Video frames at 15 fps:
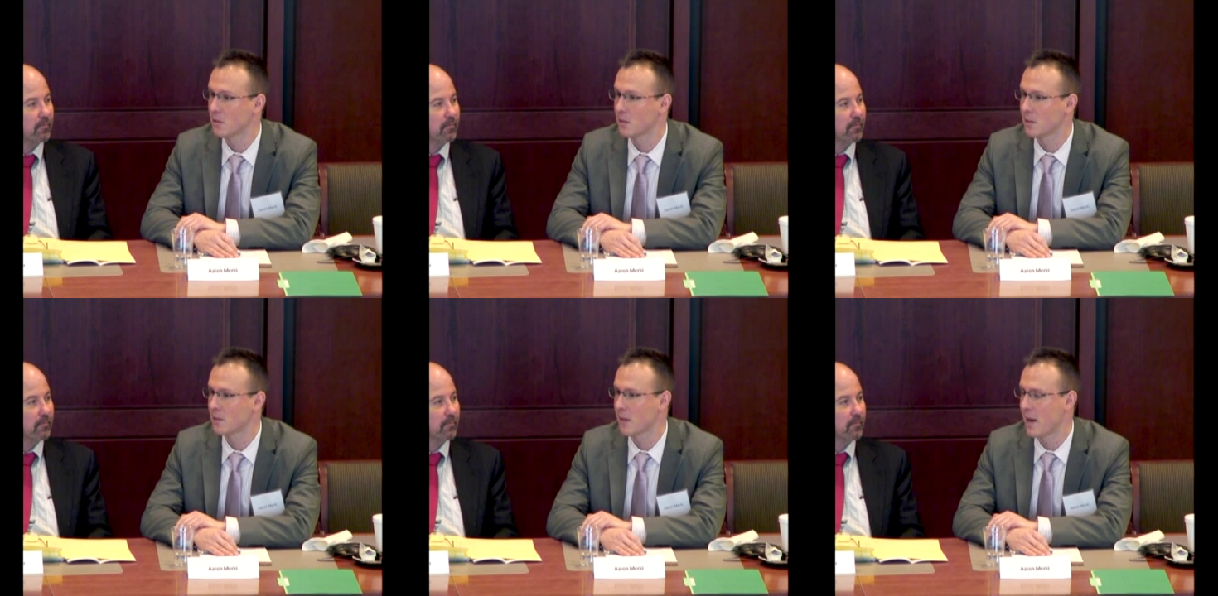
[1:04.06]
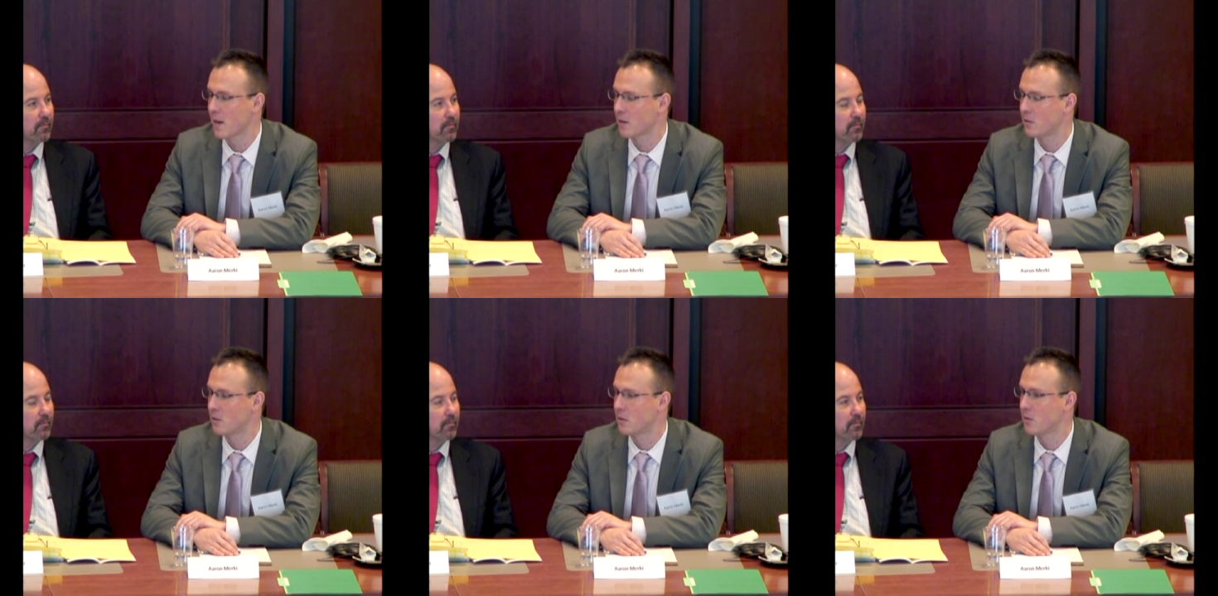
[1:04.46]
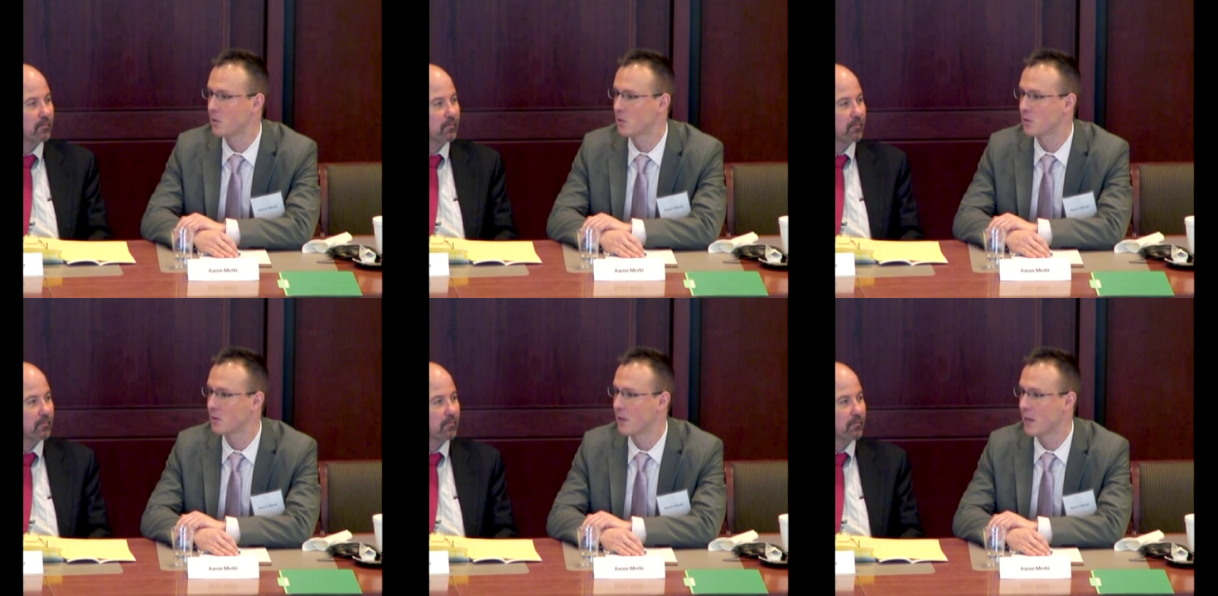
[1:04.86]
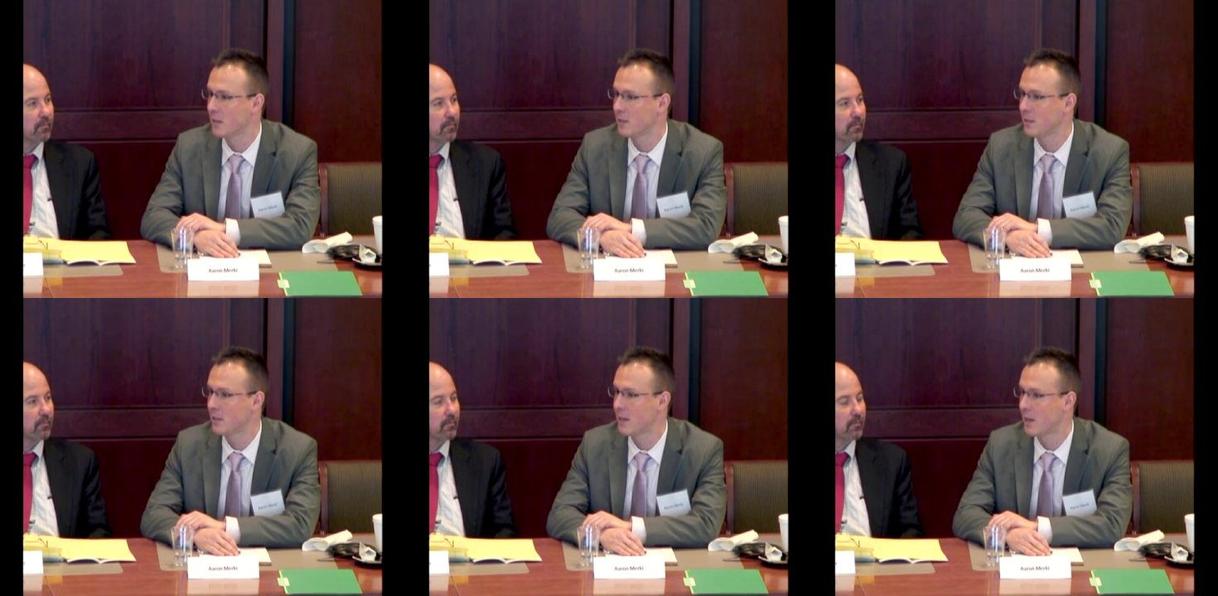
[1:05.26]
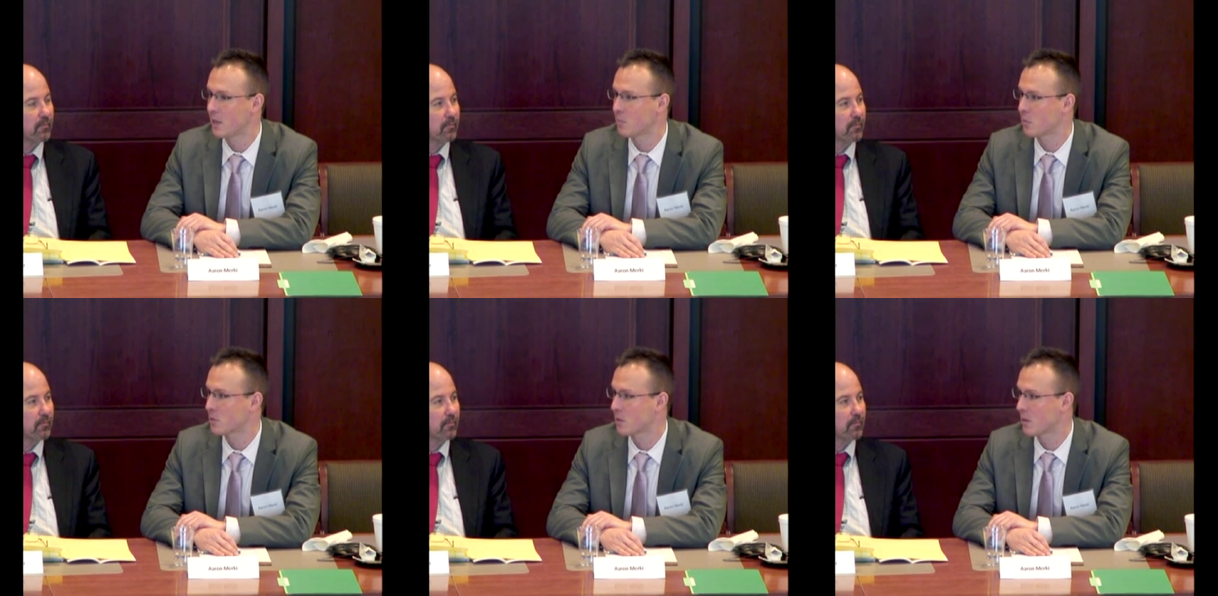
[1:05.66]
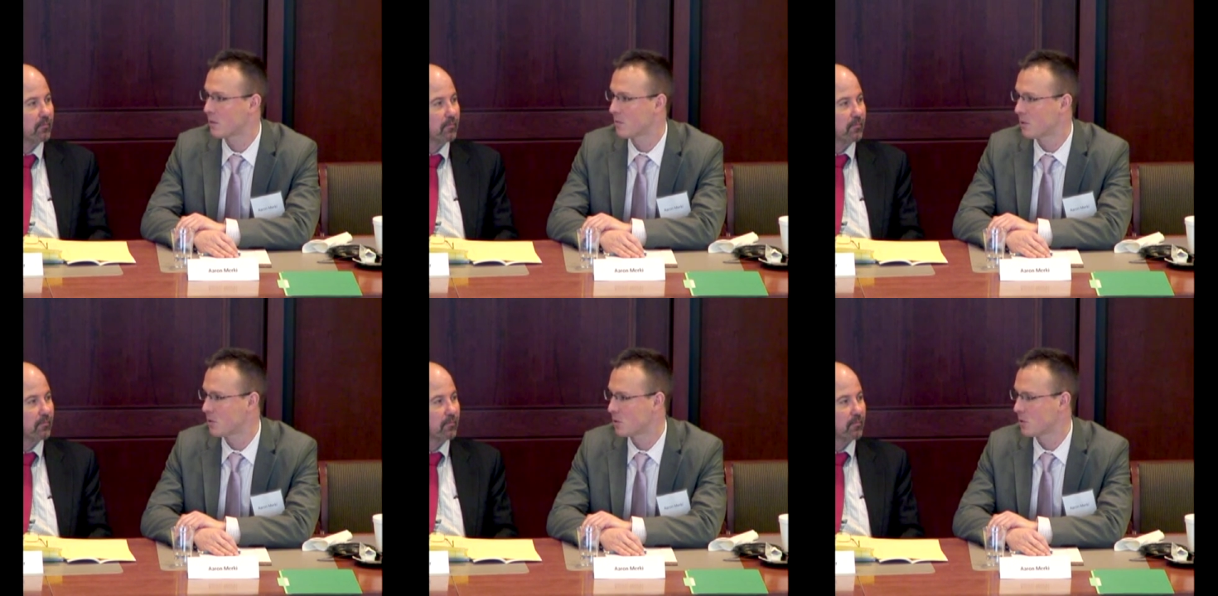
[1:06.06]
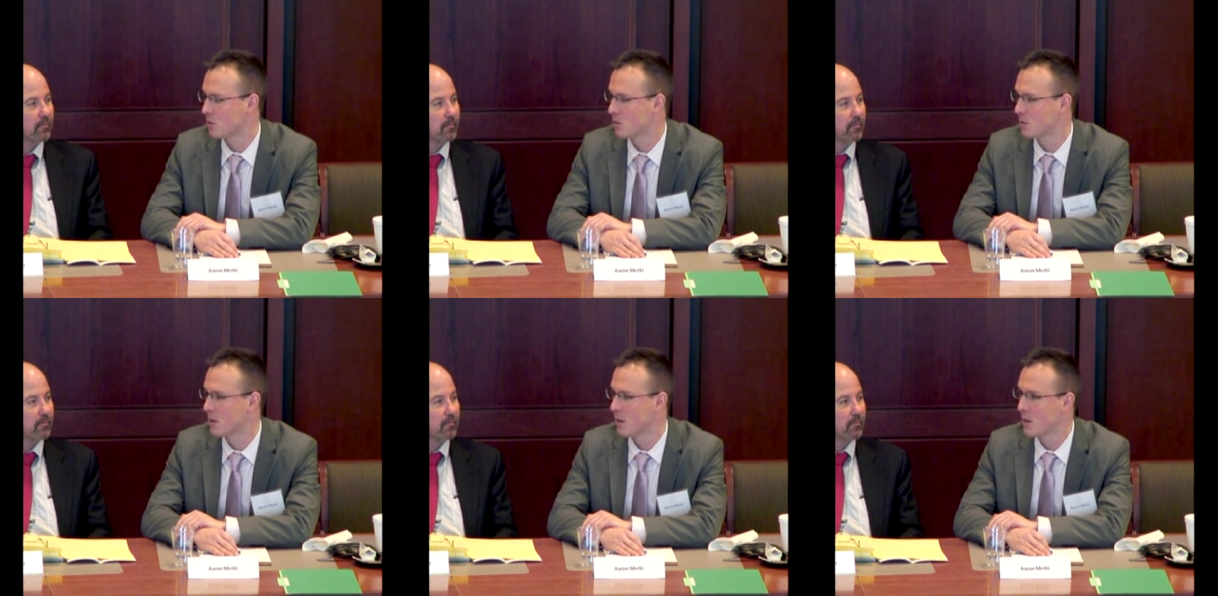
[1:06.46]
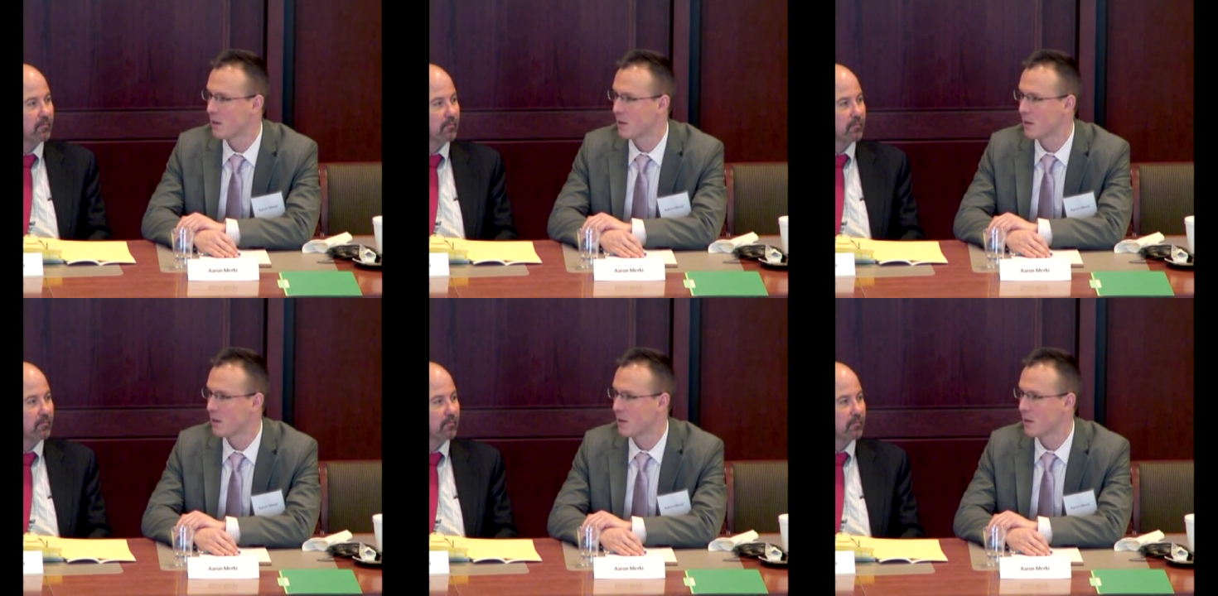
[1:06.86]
Speaker 1: to tackle those 99% of issues